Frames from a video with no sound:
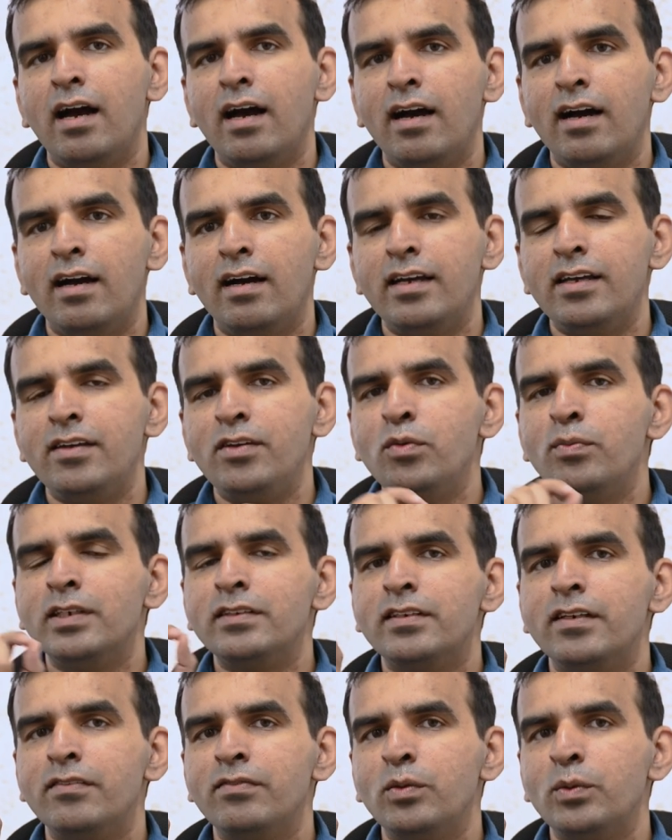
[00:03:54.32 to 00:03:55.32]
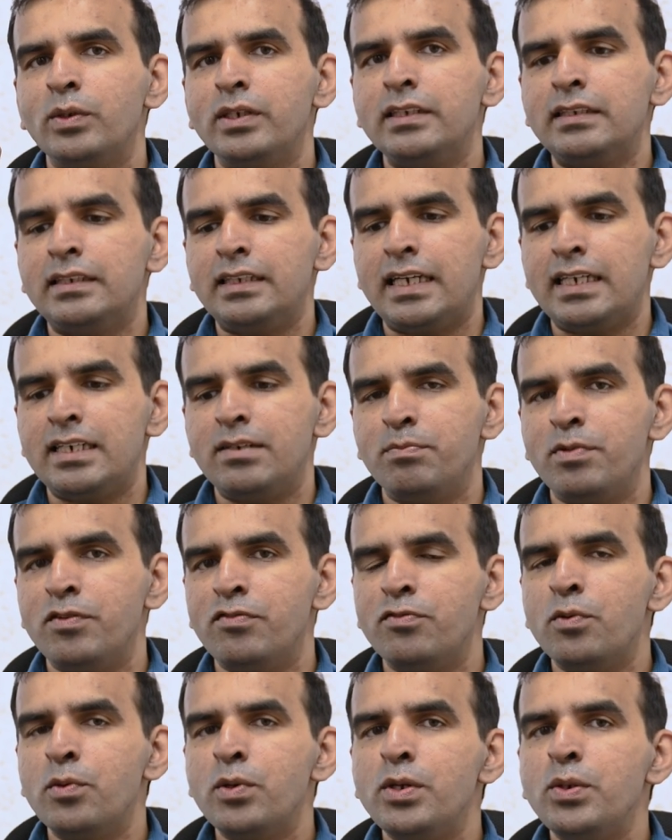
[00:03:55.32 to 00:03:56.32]
Uh, you must have noticed that
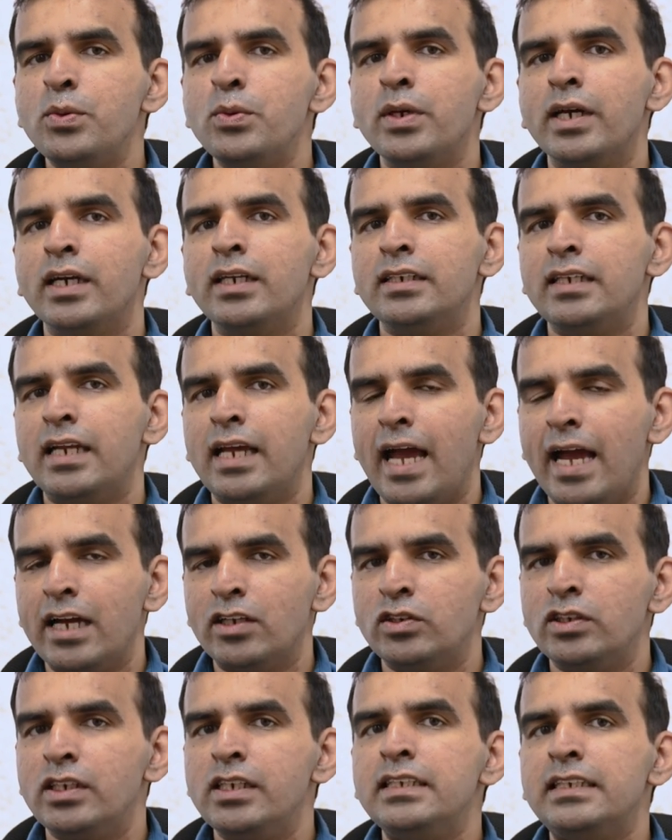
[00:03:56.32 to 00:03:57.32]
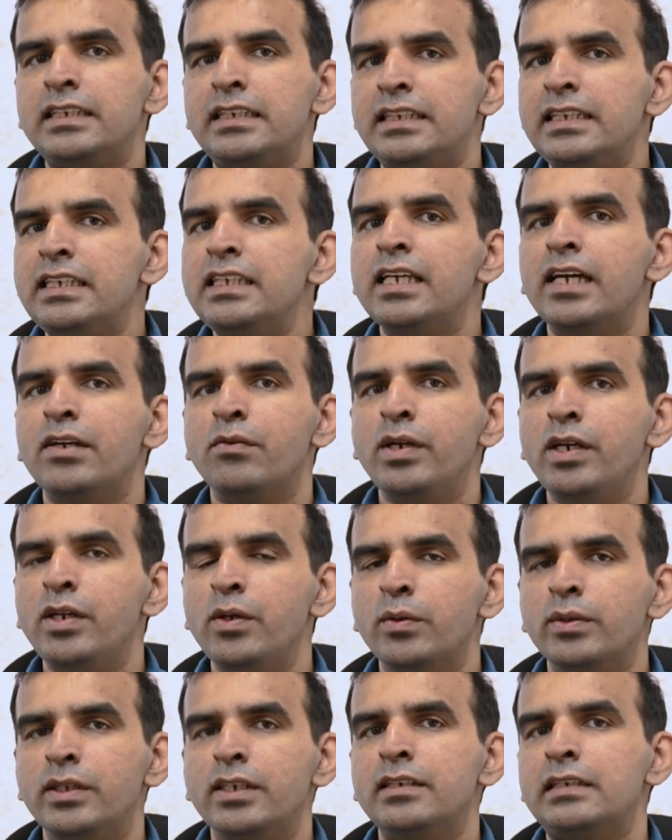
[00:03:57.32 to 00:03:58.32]
before you can actually see that
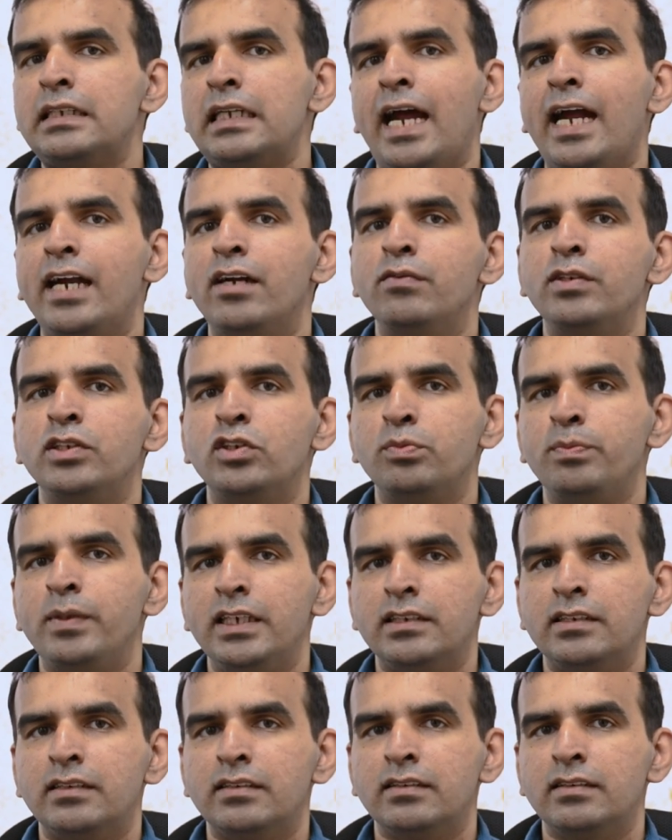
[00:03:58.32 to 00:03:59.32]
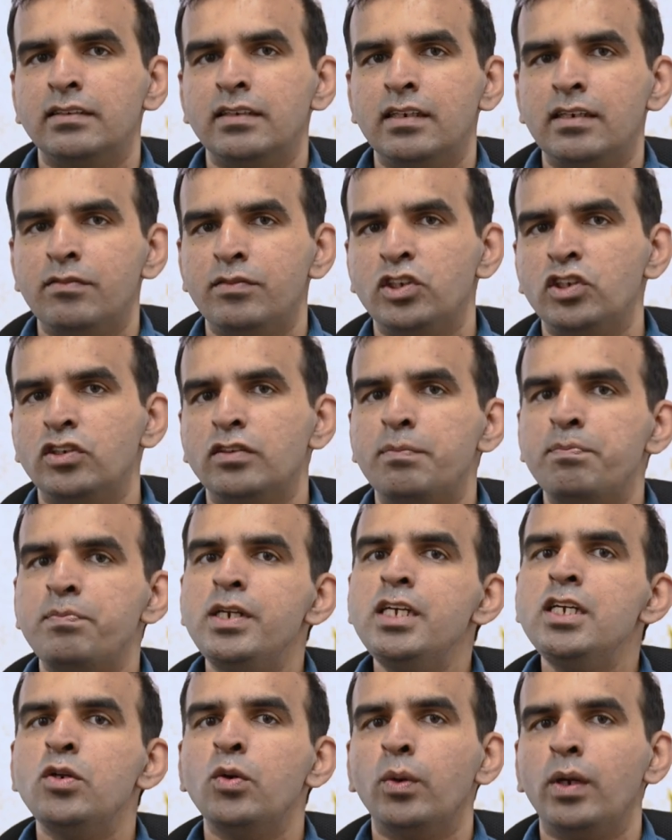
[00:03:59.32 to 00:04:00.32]
video, there is an ad which plays, which is
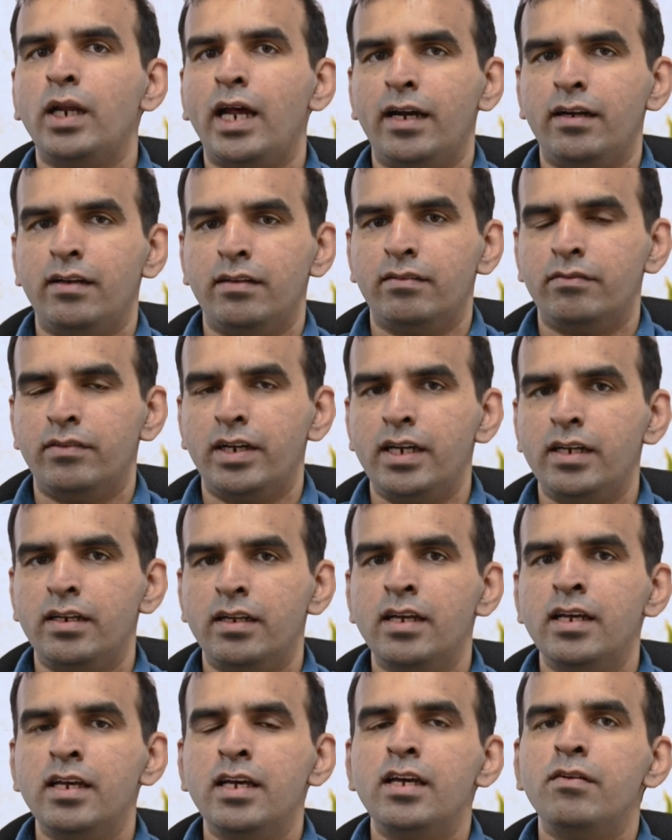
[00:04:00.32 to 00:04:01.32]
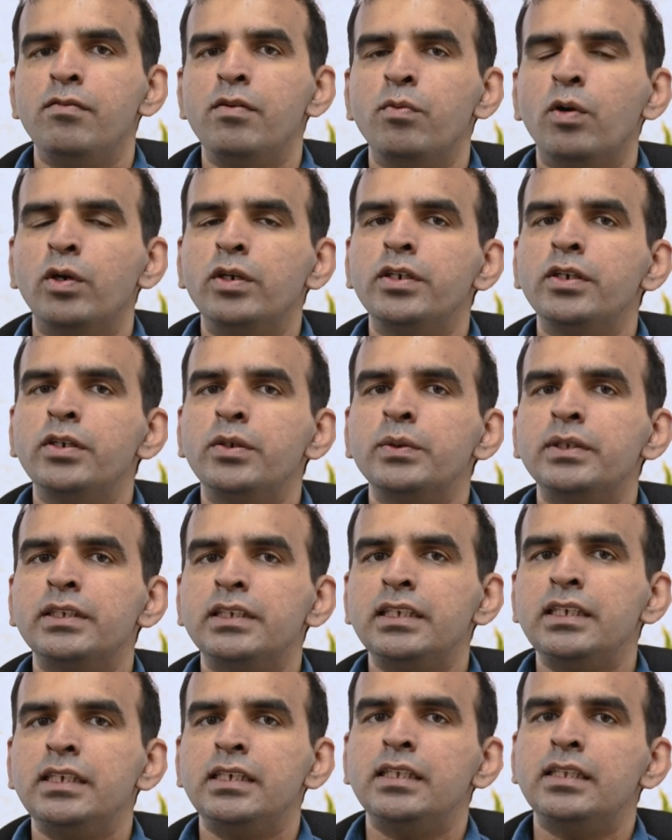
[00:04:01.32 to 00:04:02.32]
pre-roll ad, right? We wanted to
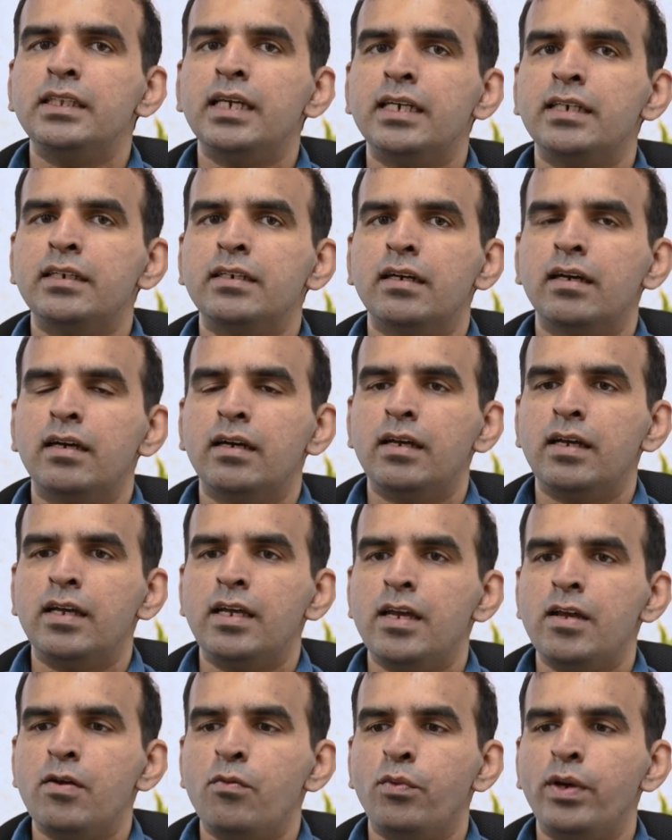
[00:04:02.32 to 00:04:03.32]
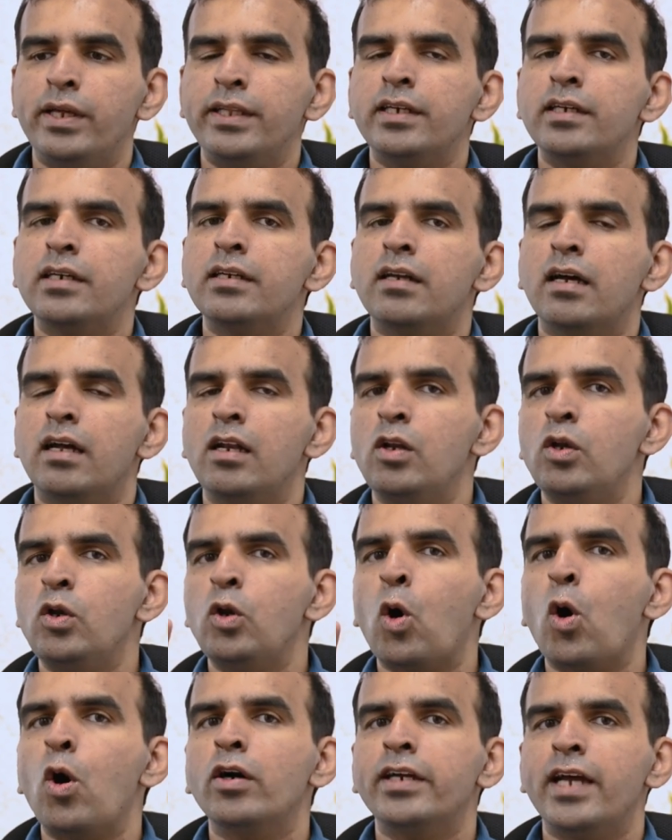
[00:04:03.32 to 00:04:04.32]
see that whether a
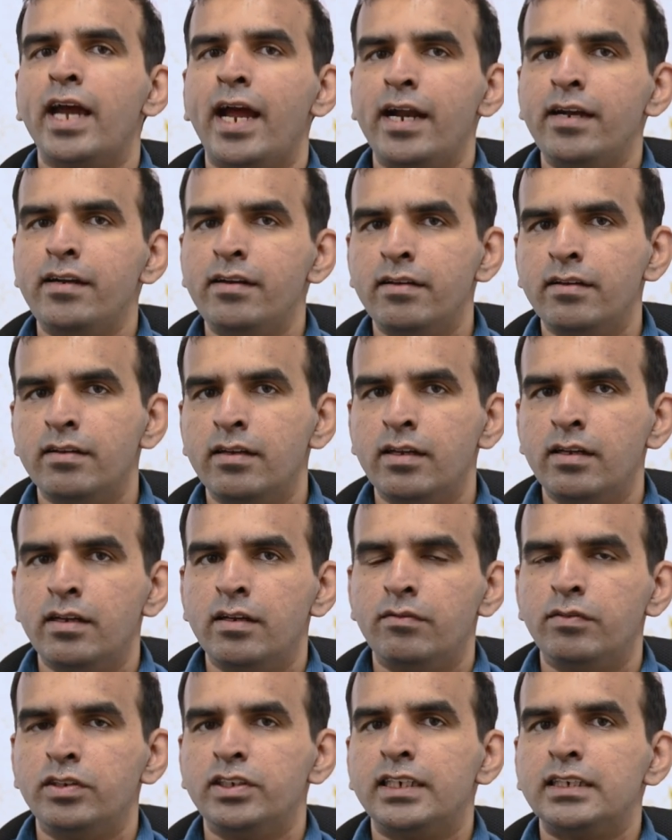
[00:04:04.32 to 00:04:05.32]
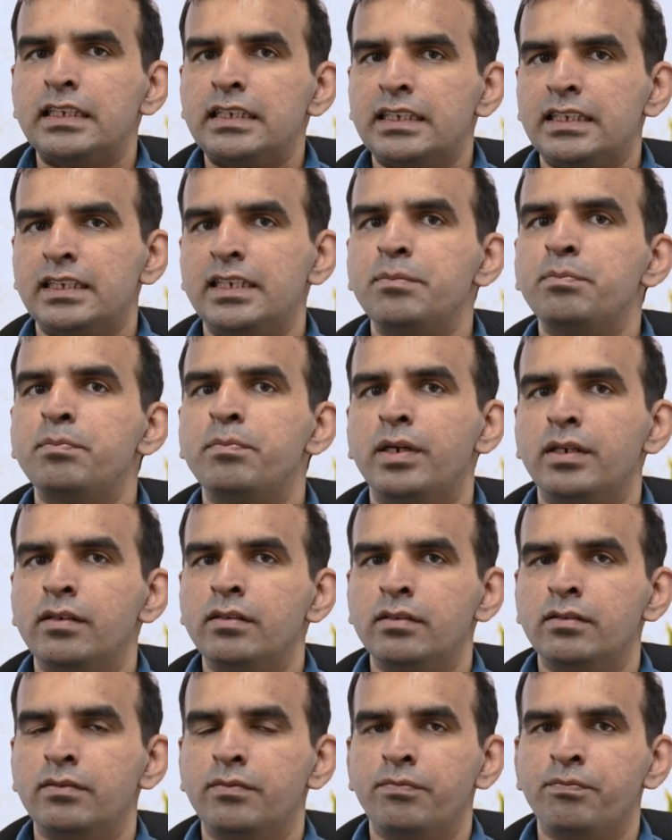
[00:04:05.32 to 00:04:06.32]
long ad which has a skip
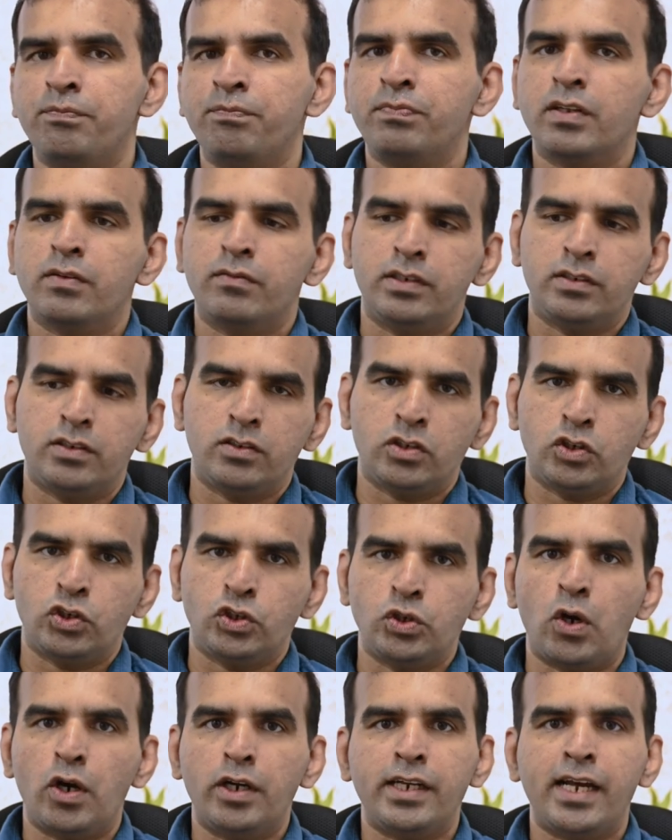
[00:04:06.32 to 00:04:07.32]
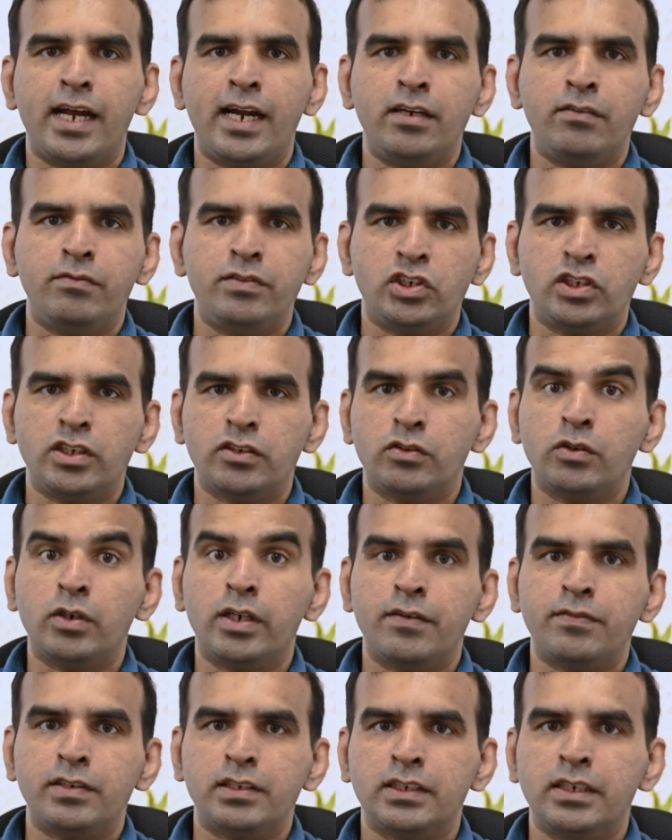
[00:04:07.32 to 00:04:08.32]
button versus a short ad which does not
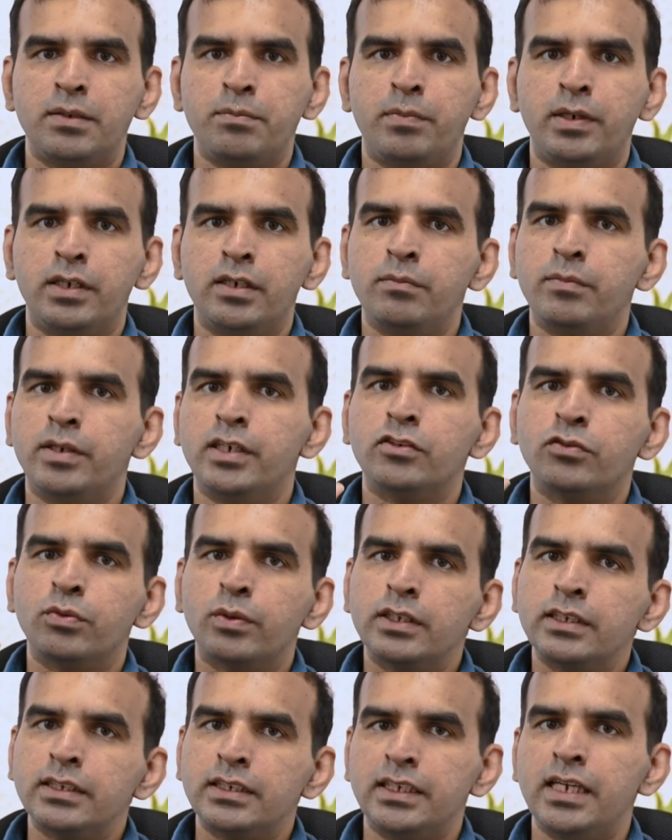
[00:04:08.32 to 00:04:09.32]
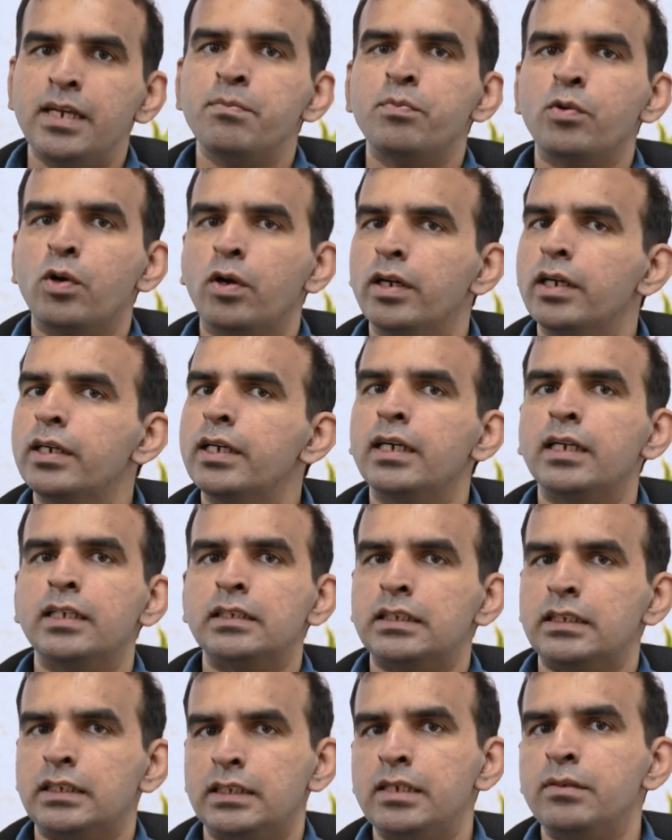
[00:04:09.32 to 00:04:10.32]
have a skip button, but it's for the same product and
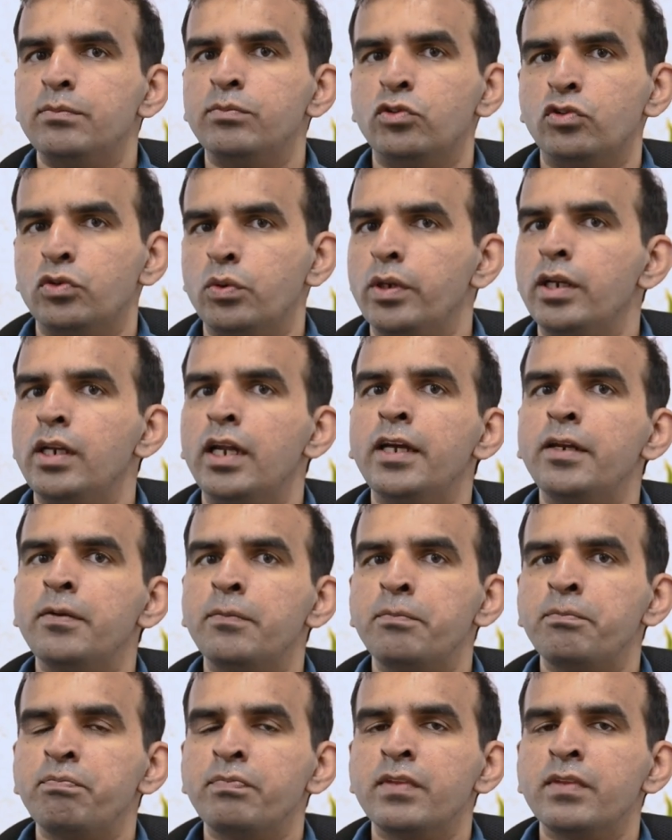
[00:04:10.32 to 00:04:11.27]
has the same storyline,